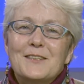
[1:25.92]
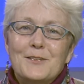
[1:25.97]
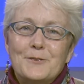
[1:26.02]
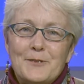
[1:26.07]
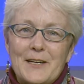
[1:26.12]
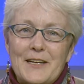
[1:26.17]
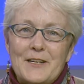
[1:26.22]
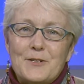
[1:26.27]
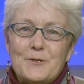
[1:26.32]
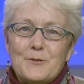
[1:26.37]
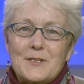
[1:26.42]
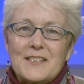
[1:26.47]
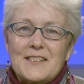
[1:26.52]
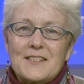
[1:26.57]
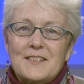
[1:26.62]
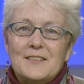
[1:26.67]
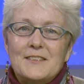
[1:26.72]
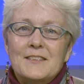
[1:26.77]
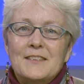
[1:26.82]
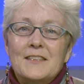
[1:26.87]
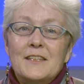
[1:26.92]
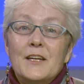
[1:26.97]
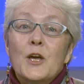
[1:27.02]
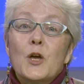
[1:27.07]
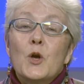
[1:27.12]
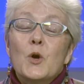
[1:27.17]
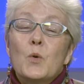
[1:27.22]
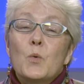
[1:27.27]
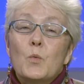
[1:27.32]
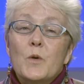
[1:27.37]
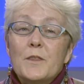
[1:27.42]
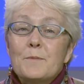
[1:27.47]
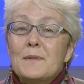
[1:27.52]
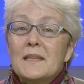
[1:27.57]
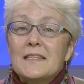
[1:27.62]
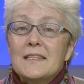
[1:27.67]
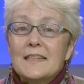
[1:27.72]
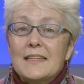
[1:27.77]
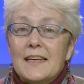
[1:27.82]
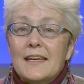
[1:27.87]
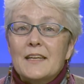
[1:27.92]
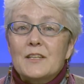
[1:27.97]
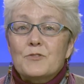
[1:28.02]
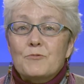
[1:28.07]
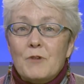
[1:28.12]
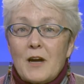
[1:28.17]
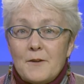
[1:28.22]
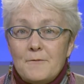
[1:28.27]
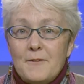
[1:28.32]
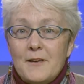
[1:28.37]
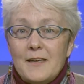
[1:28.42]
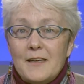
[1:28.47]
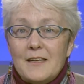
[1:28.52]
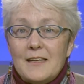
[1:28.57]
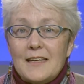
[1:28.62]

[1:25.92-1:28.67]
Lorraine Driscoll. With me today is Rafael